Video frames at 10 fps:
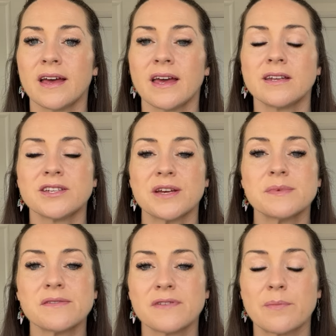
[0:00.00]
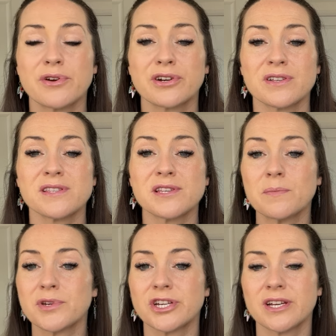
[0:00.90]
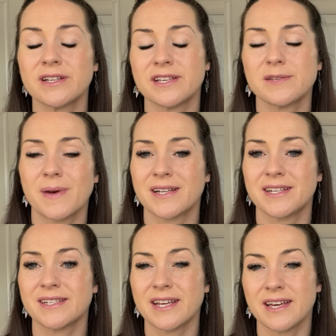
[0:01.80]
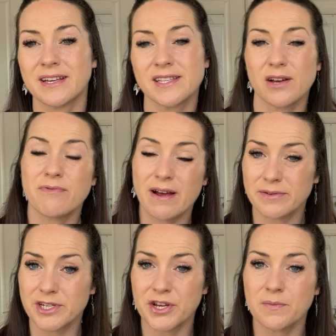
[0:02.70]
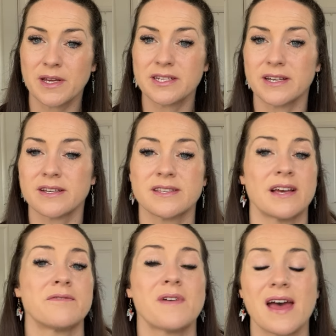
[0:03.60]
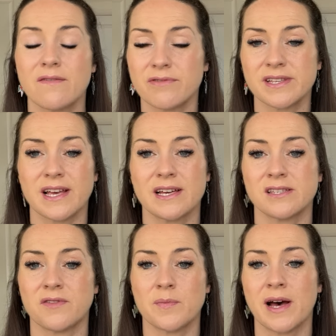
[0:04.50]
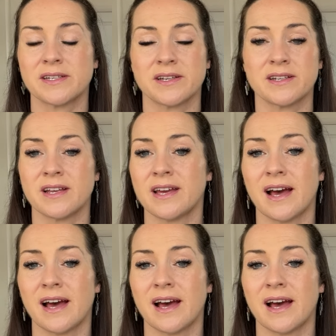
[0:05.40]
In terms of fabric consumption, this pattern takes around two meters, and for every size of the pattern, it